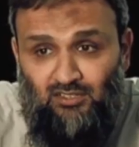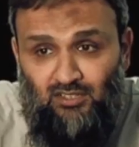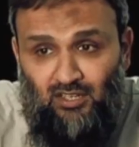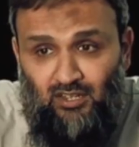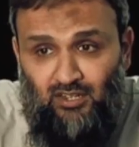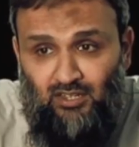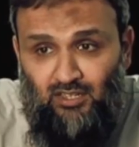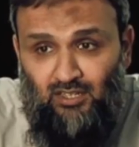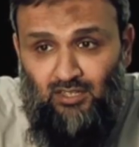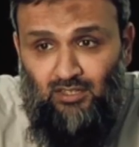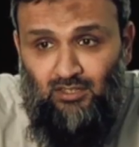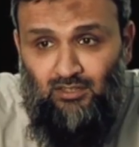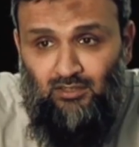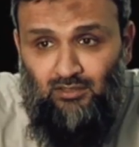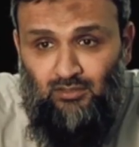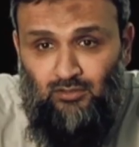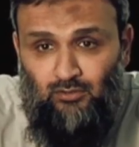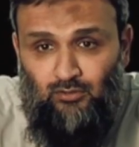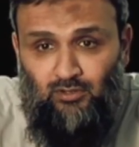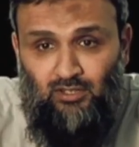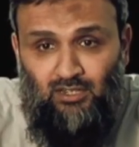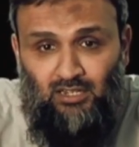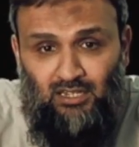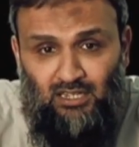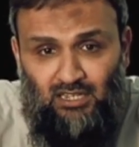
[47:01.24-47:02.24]
jariyah,
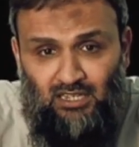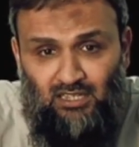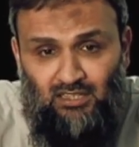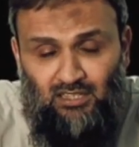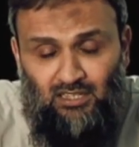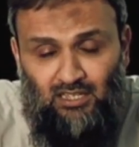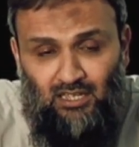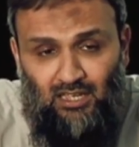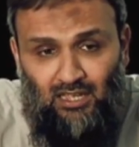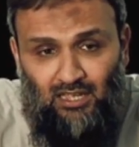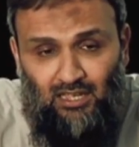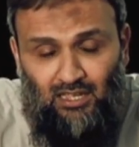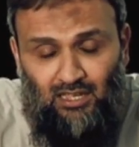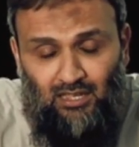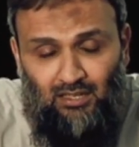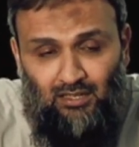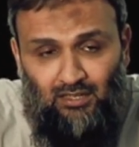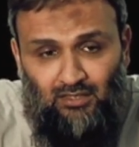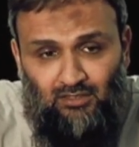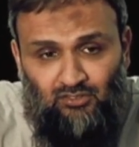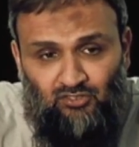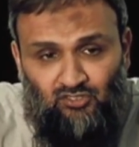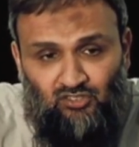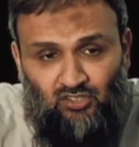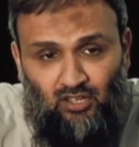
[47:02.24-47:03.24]
you can either
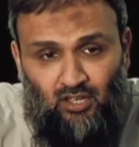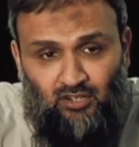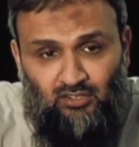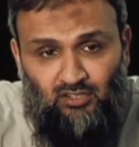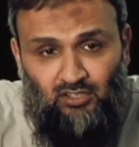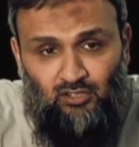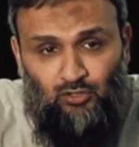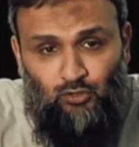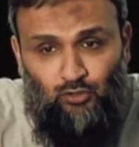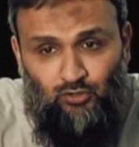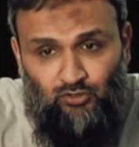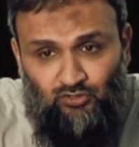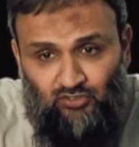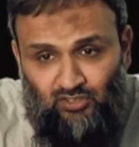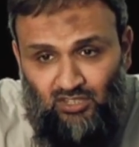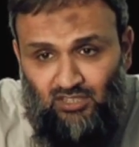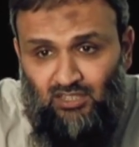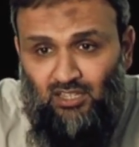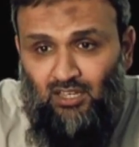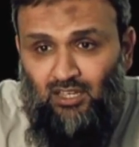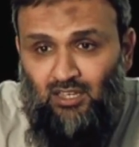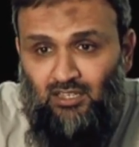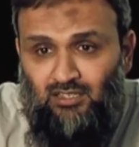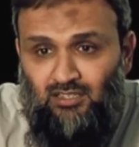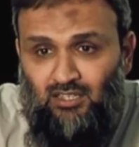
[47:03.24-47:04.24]
start a good
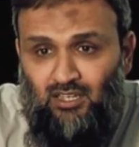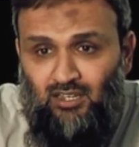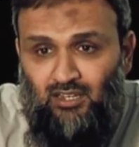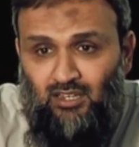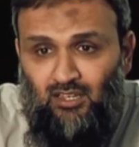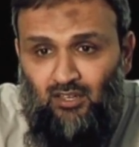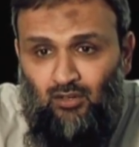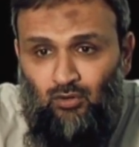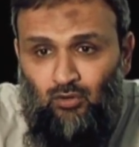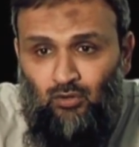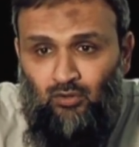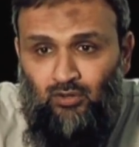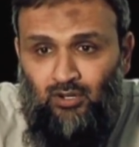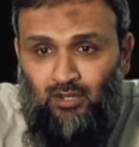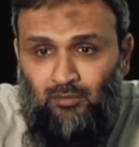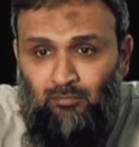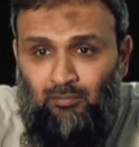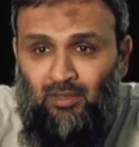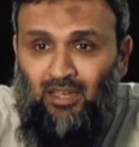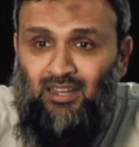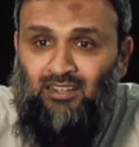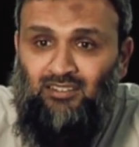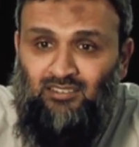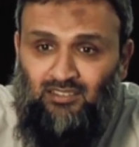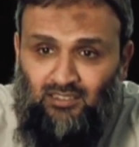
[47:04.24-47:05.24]
sadaqah jariyah or a
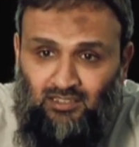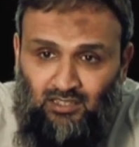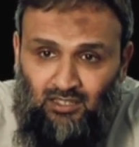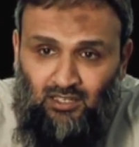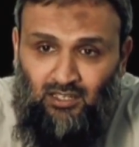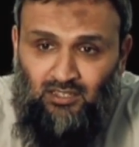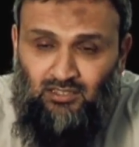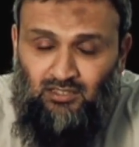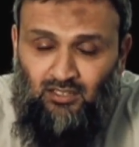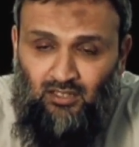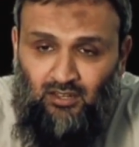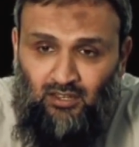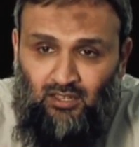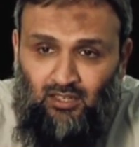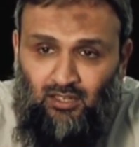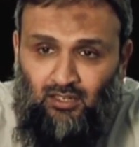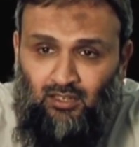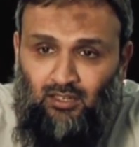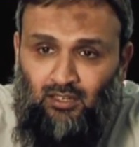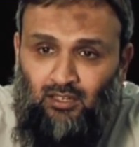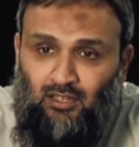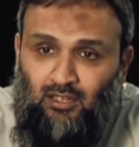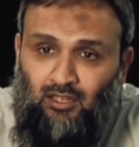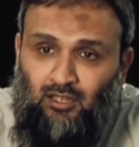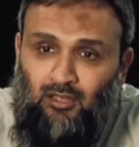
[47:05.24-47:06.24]
bad sadaqah jariyah,
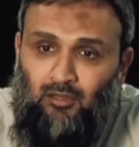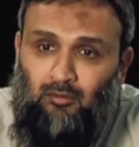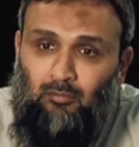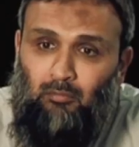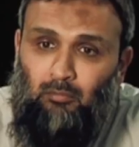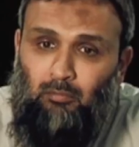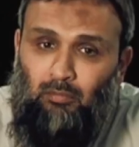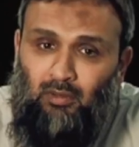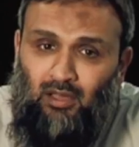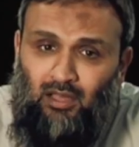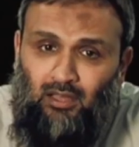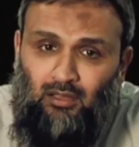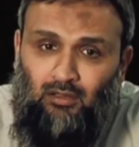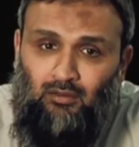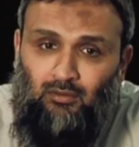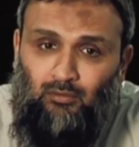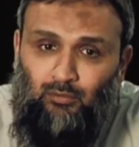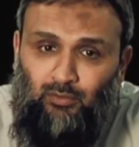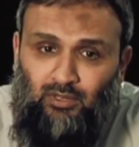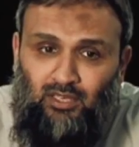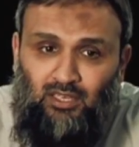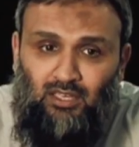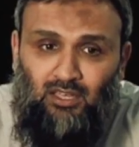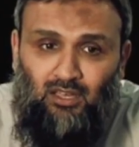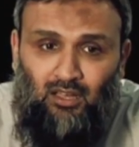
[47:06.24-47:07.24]
but
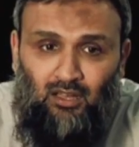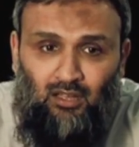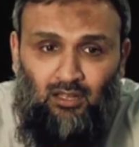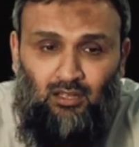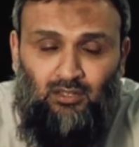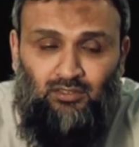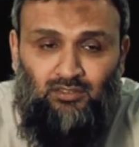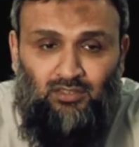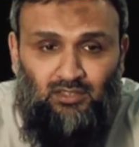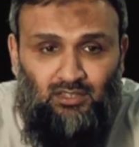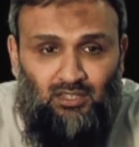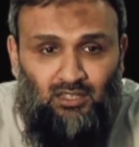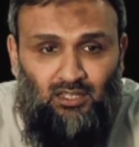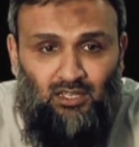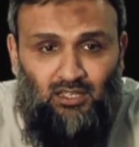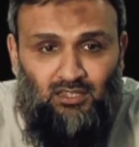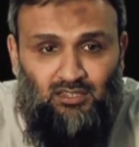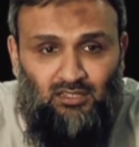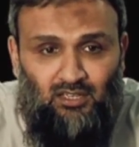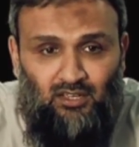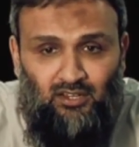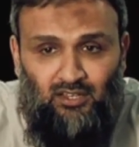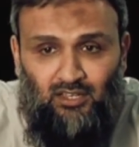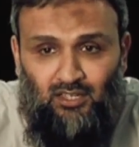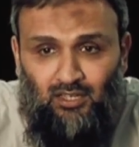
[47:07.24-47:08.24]
we are sadaqah
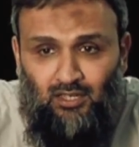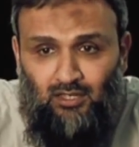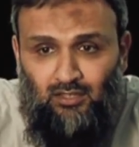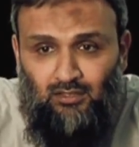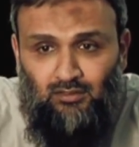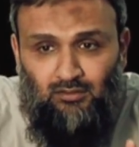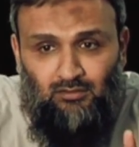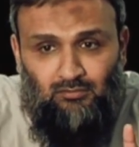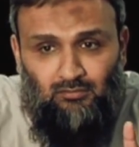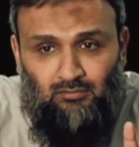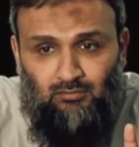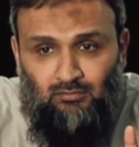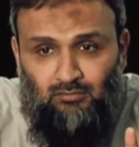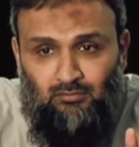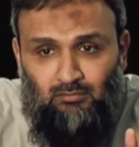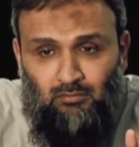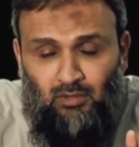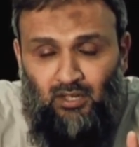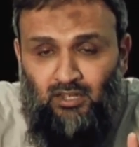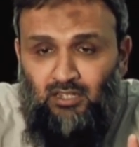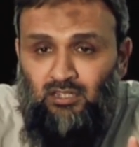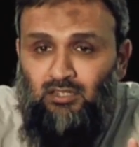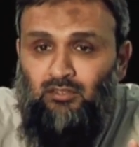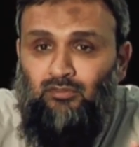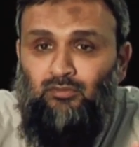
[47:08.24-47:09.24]
jariyah
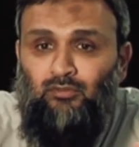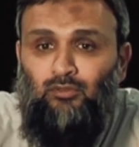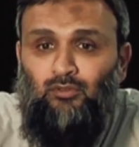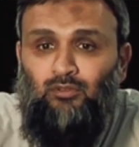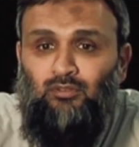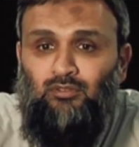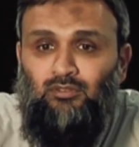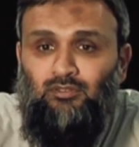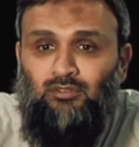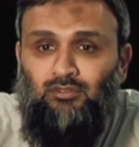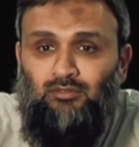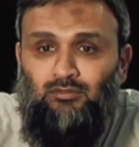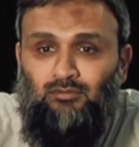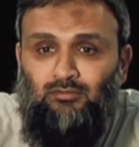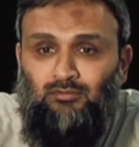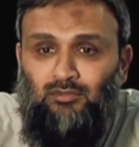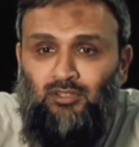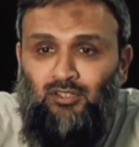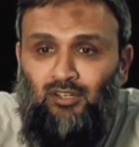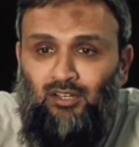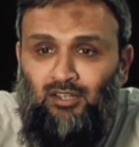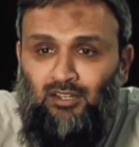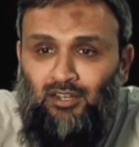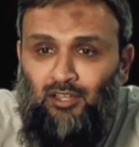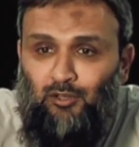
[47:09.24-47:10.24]
by default. We
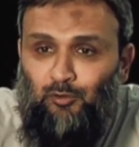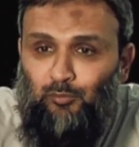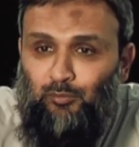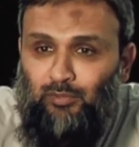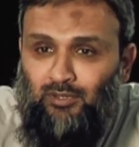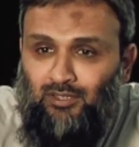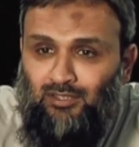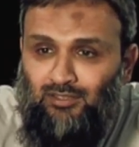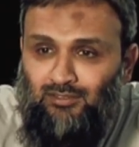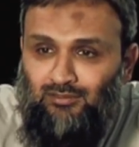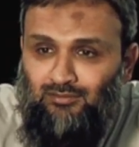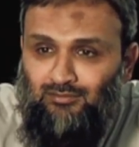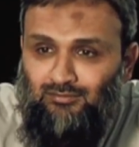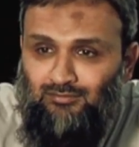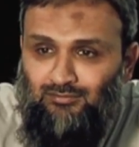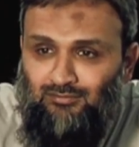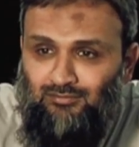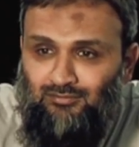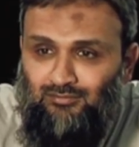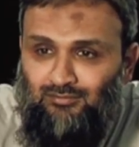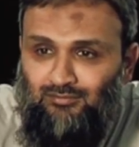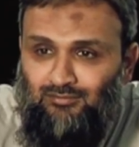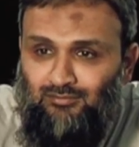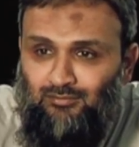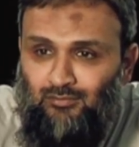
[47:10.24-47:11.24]
can't help it.
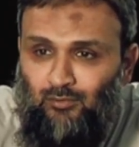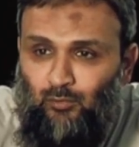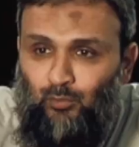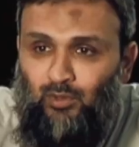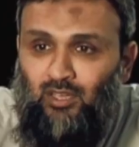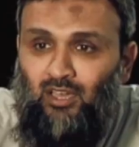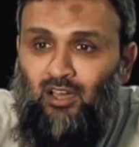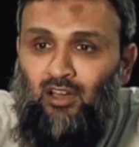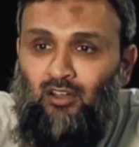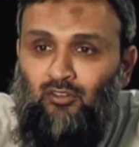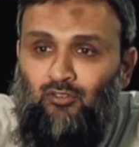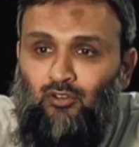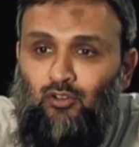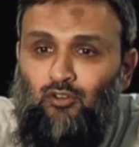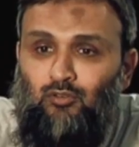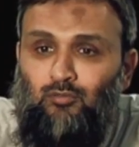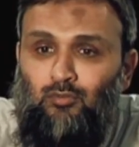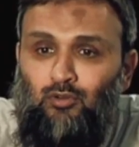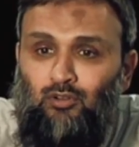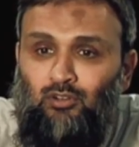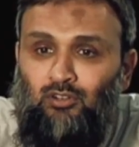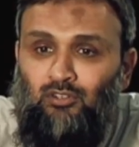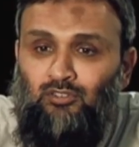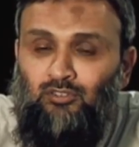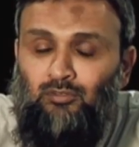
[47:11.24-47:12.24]
We are role
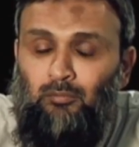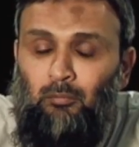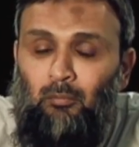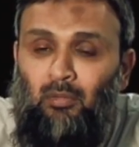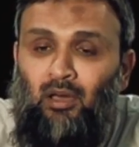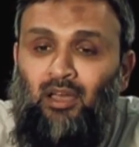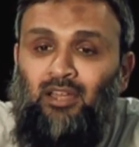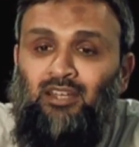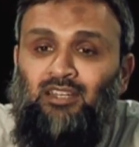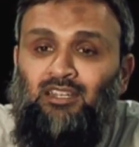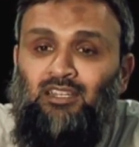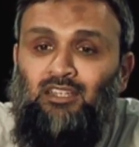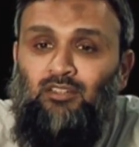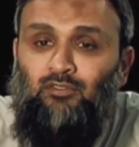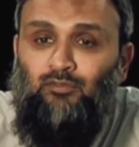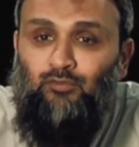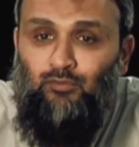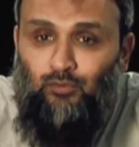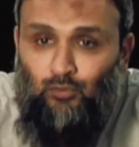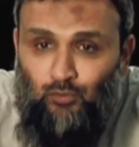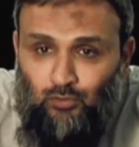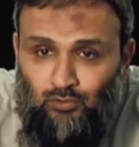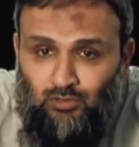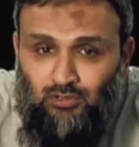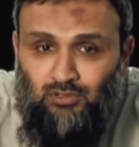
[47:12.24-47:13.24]
models by
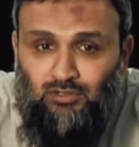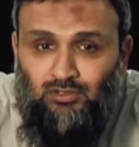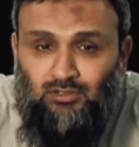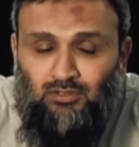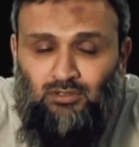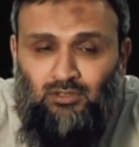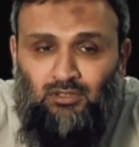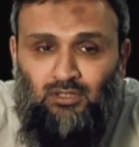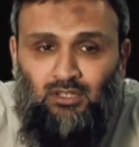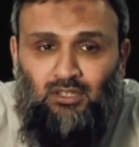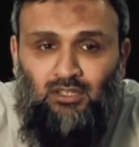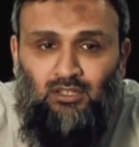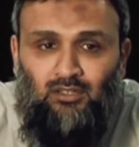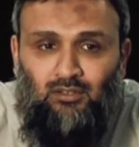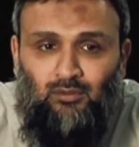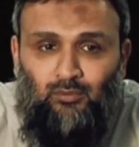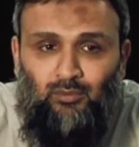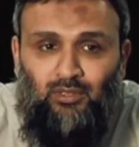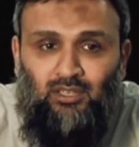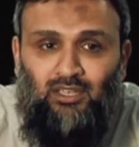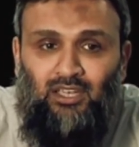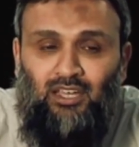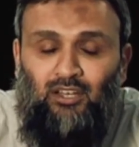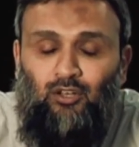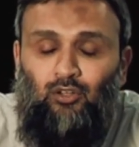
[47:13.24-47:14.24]
default.
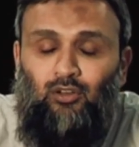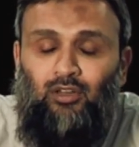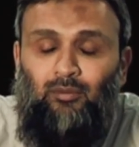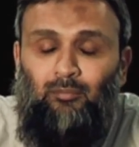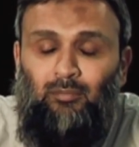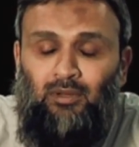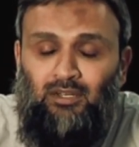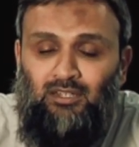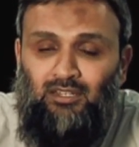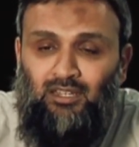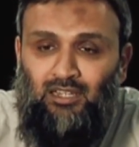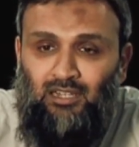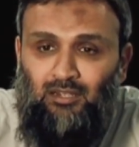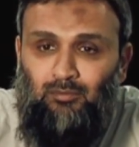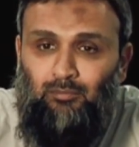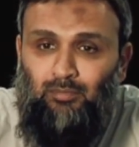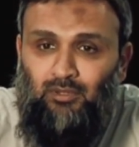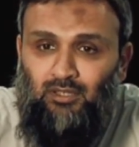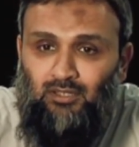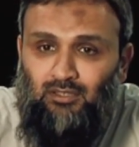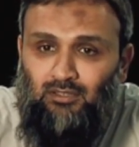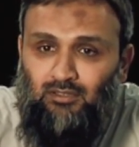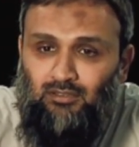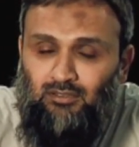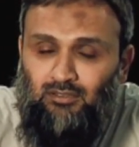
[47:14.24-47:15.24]
We cannot but help it.